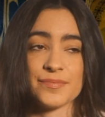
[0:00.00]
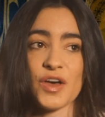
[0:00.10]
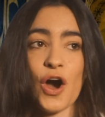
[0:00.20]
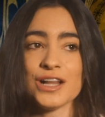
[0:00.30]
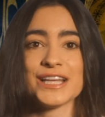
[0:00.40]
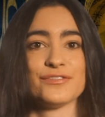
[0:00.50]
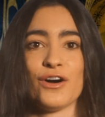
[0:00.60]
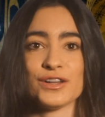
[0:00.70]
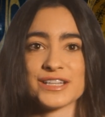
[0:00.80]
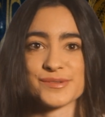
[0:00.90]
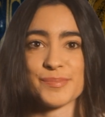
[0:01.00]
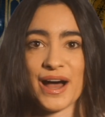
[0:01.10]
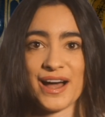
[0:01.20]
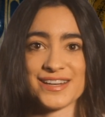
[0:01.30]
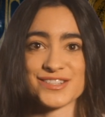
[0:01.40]
the Holy of Holies
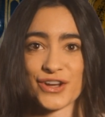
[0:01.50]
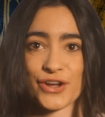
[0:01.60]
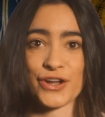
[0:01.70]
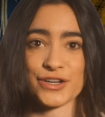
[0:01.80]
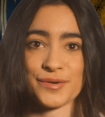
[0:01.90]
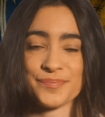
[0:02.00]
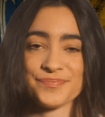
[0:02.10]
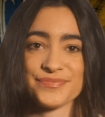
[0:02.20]
behind a curtain.